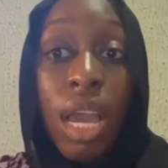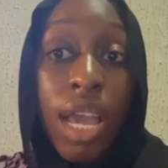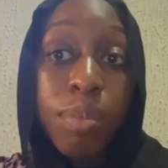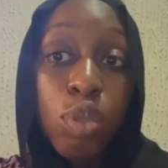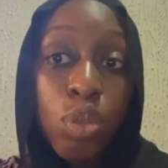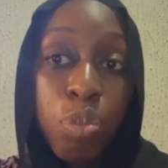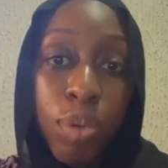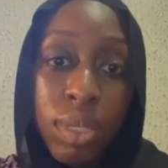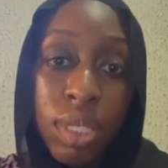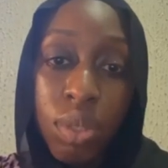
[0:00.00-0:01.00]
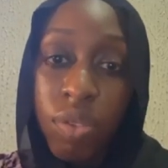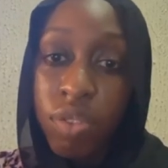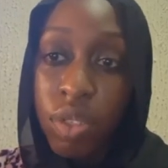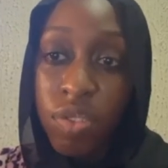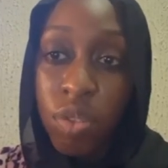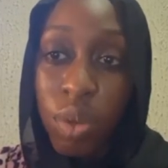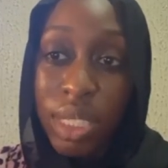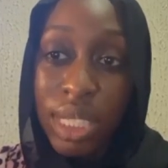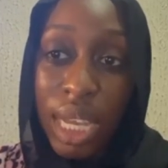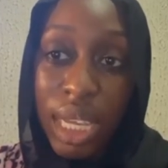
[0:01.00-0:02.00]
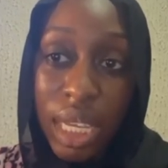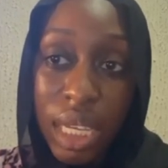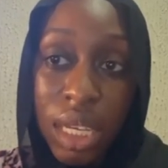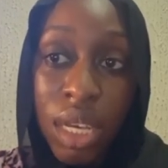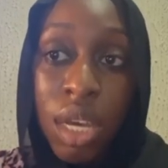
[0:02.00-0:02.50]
M2 protein of influenza A,